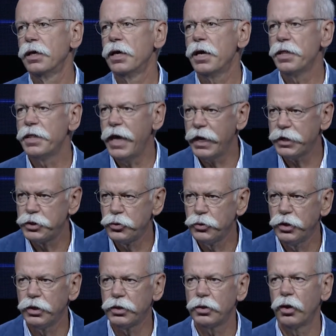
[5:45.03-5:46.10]
in the head
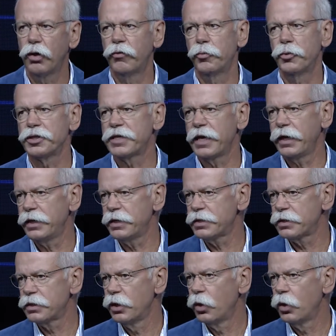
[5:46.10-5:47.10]
unit of Mercedes